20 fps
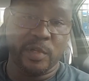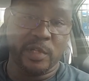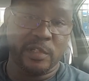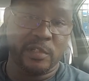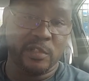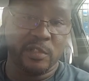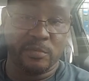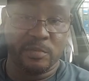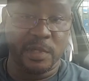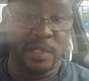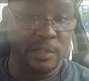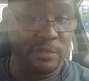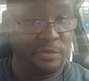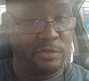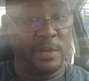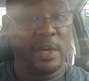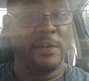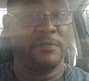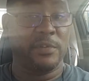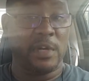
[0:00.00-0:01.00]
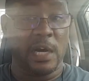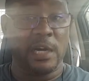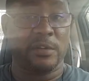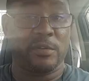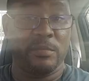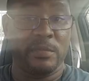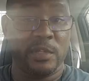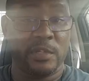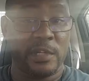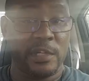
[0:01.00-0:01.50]
business because you have
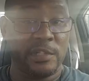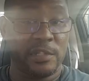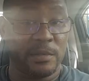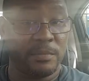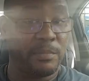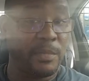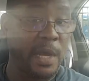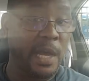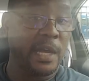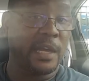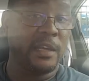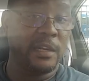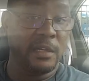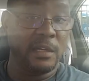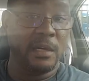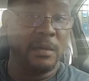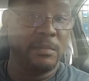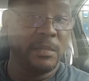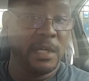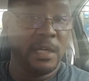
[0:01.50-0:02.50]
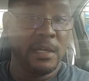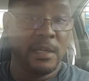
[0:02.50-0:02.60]
documentation backing up